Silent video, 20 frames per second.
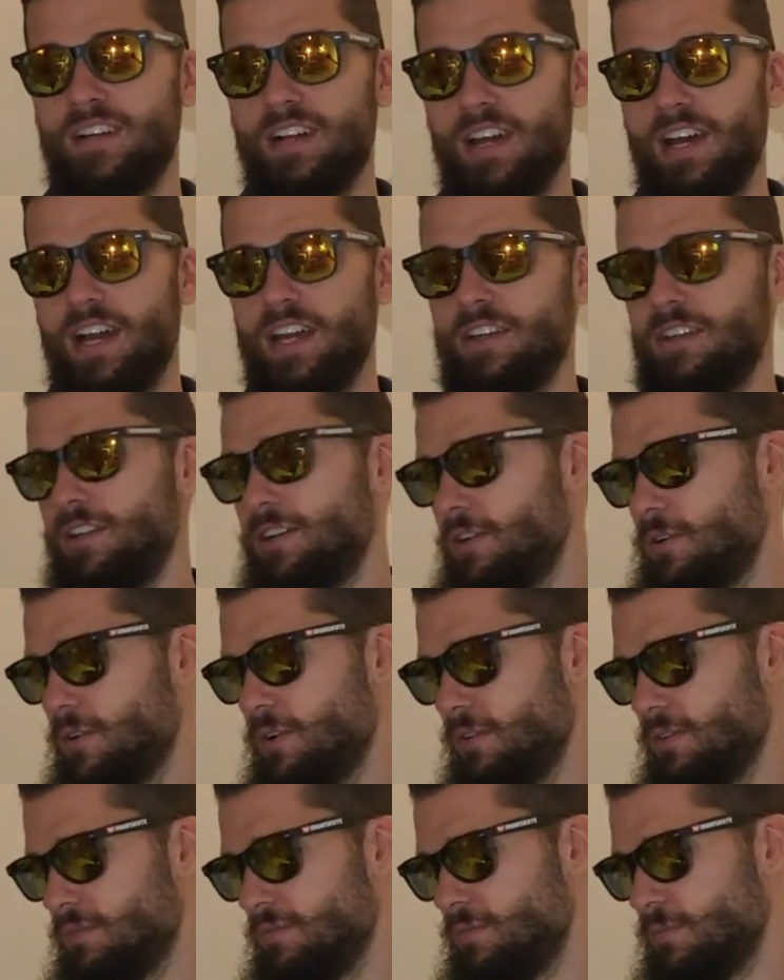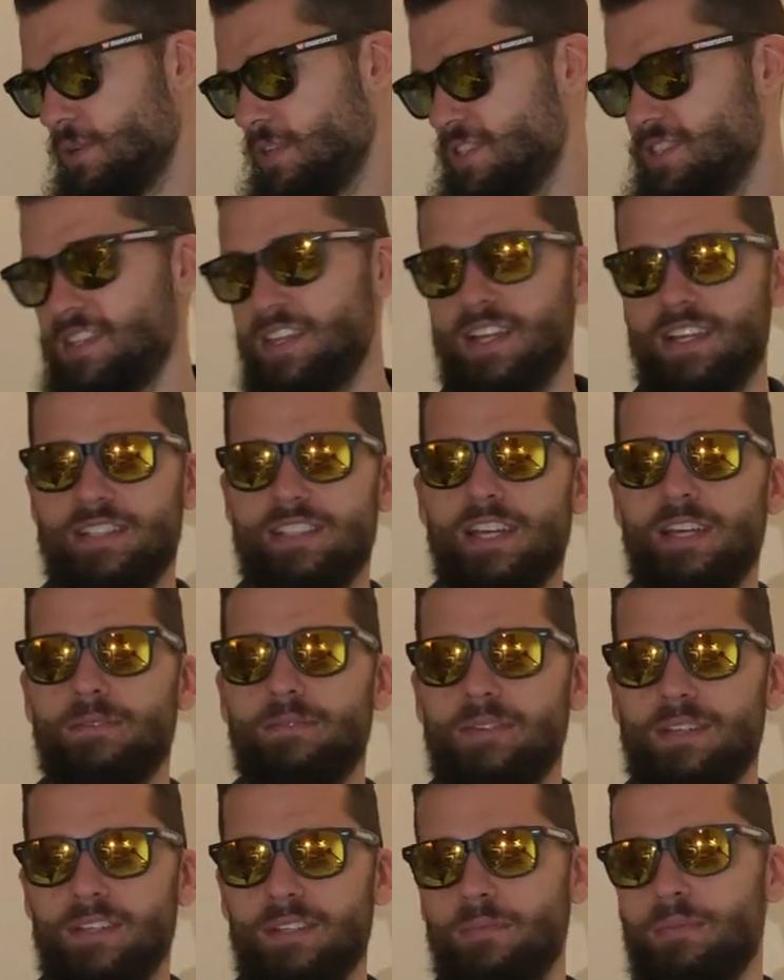I don't know when's the next time I'm
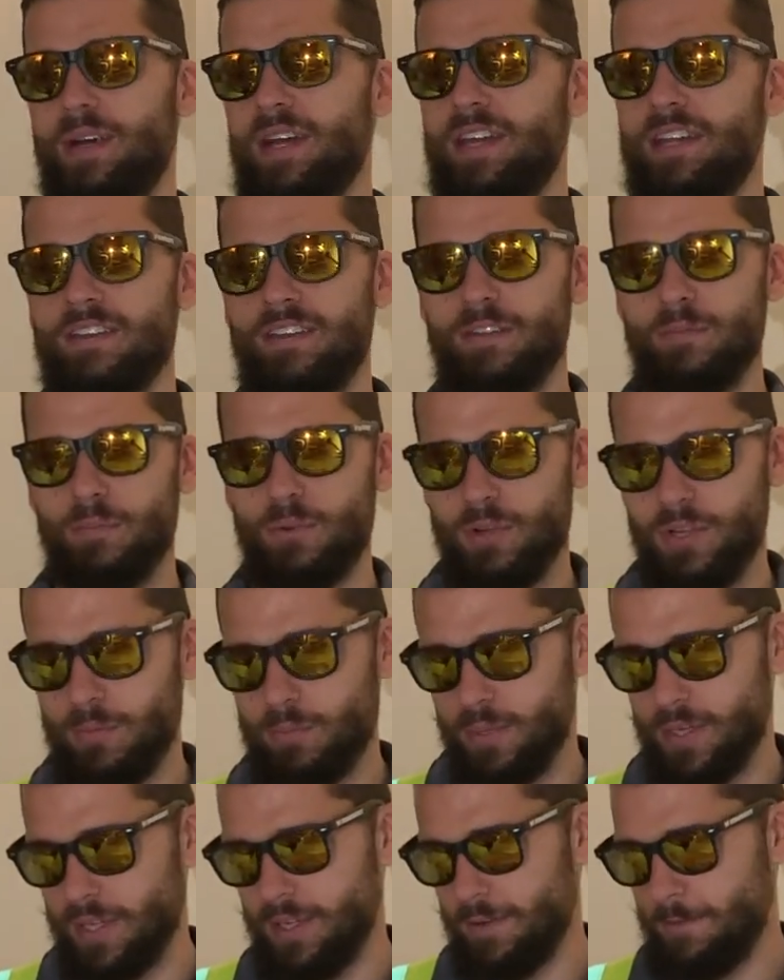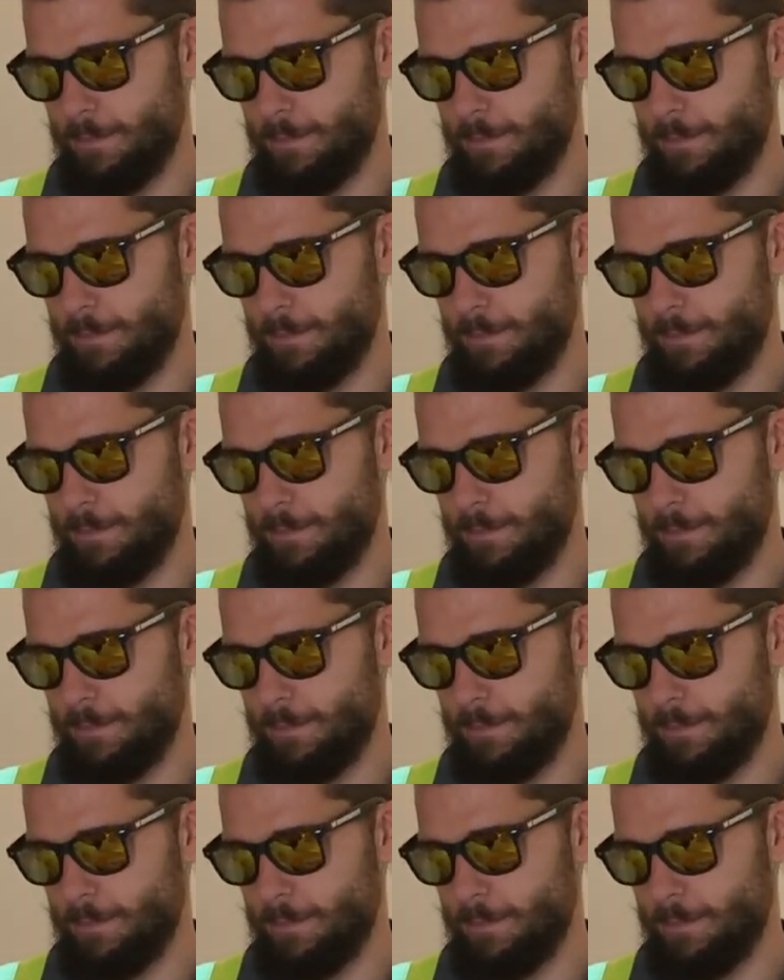gonna buy another board, but